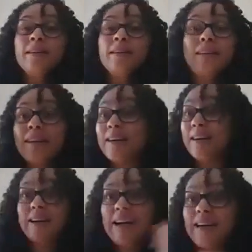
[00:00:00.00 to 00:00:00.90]
yeah,
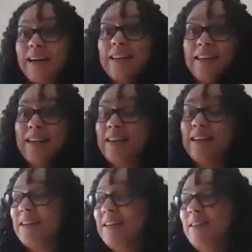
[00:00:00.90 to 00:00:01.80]
as
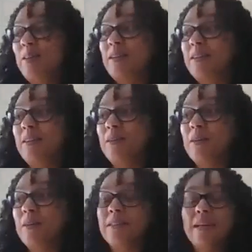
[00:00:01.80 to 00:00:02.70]

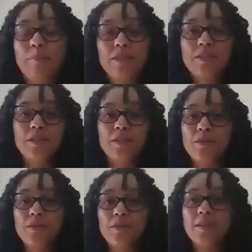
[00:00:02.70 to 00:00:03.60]
I mentioned to
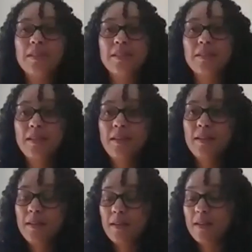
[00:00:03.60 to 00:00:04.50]
you, this
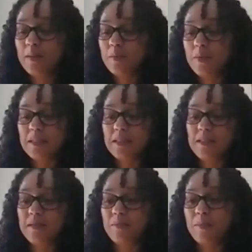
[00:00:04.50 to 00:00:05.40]
is
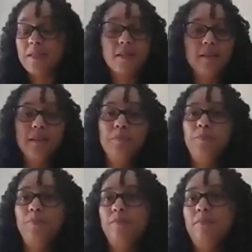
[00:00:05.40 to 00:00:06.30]

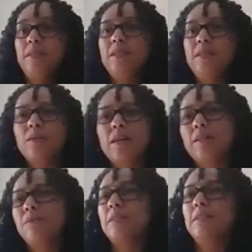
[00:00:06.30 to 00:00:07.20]
basically still
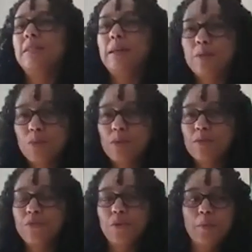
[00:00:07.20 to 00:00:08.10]
kind of
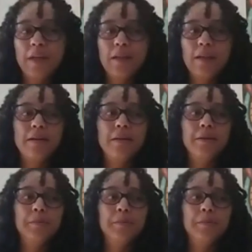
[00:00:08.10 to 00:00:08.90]
conceptual for me.